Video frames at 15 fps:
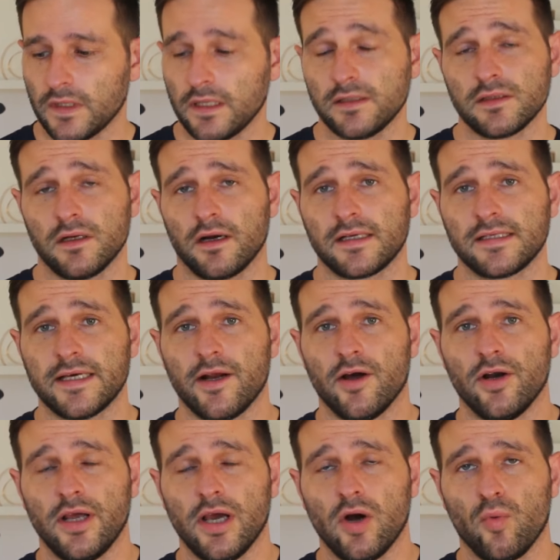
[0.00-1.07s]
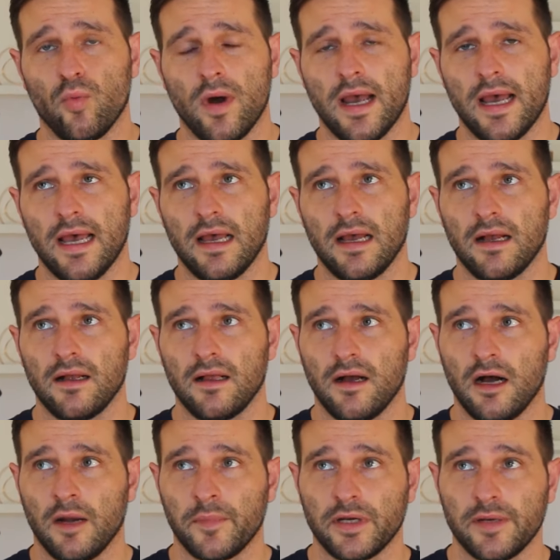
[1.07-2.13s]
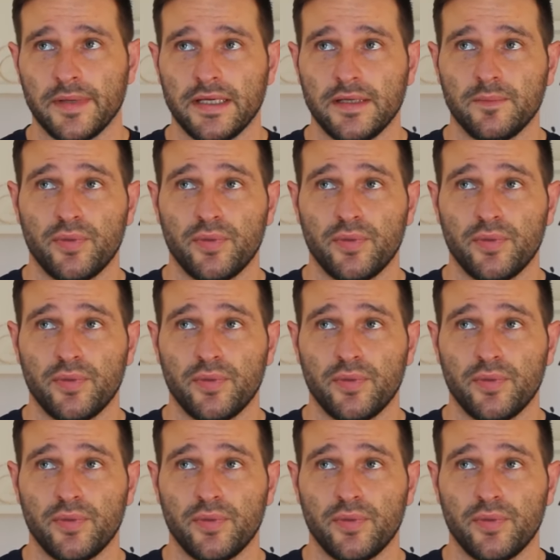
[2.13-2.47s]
So like I said earlier, where I'm going to be